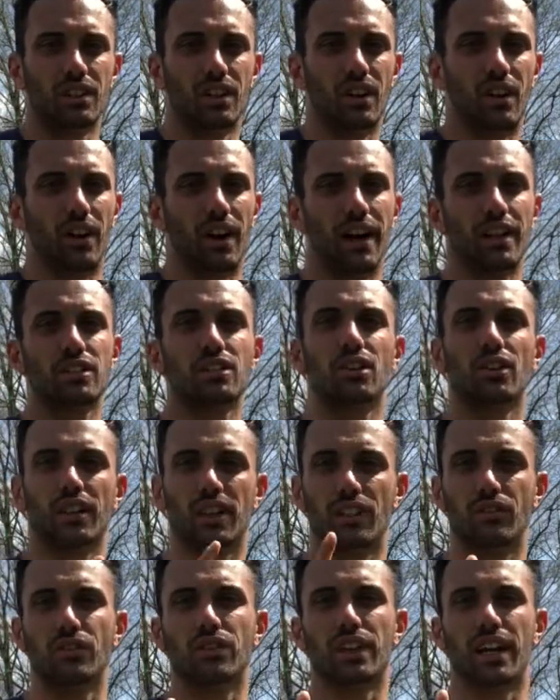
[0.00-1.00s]
All right, so I'll
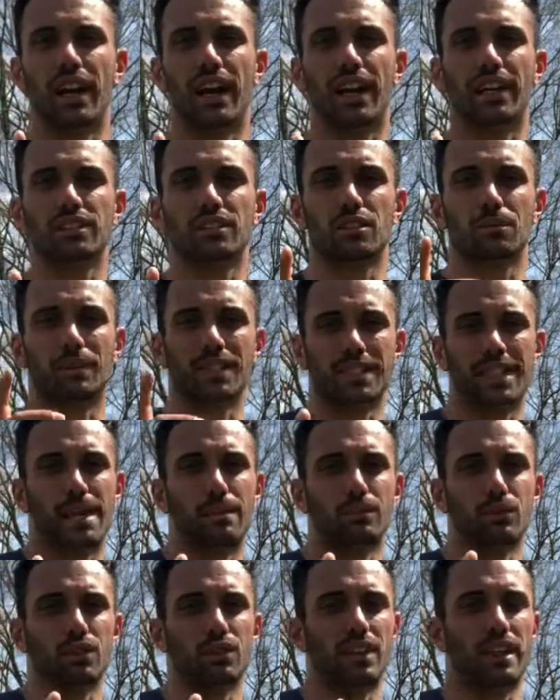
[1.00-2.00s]
give you guys some
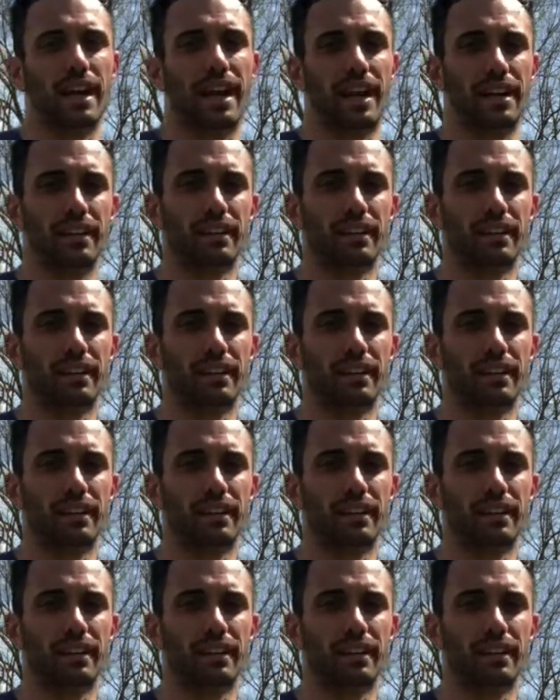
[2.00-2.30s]
examples of that.